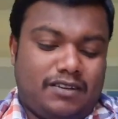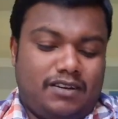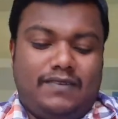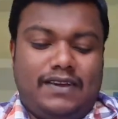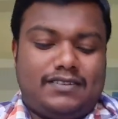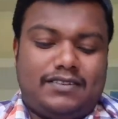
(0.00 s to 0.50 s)

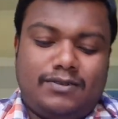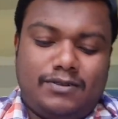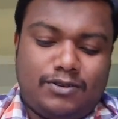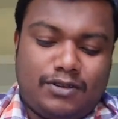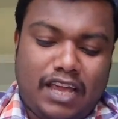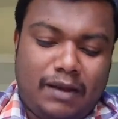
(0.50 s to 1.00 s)
Livingston
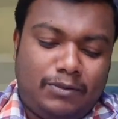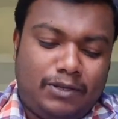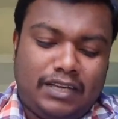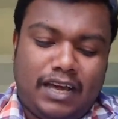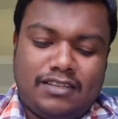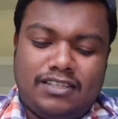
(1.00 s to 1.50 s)
also came to
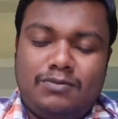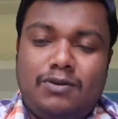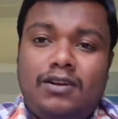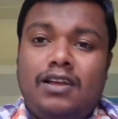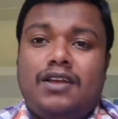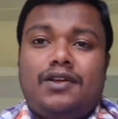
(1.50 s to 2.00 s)
catch the ball.